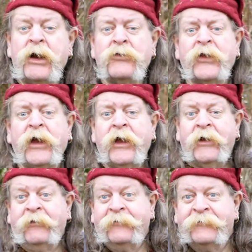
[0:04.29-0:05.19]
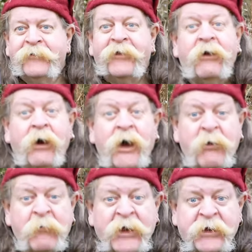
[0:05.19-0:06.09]
there!
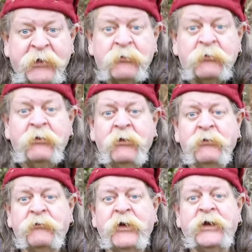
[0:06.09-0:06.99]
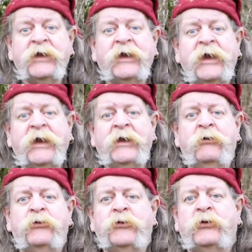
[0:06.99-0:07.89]
I'm Egil, the Viking
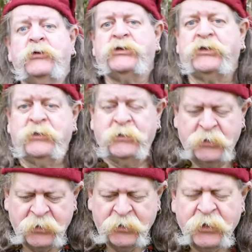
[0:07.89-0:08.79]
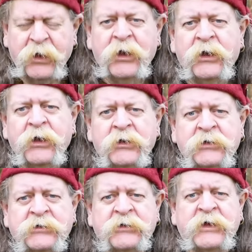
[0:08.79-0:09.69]
Egil Thorsson.
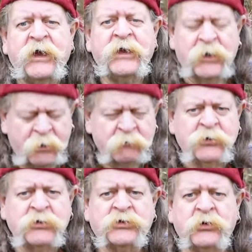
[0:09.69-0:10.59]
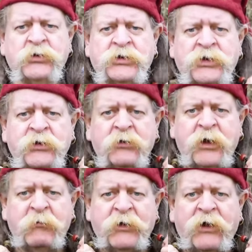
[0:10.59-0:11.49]
Today I'm going to talk to you
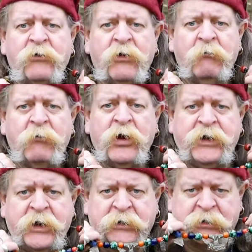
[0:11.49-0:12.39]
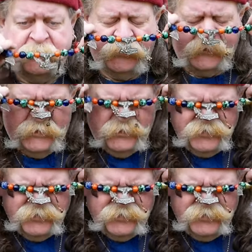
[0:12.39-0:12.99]
about my necklace.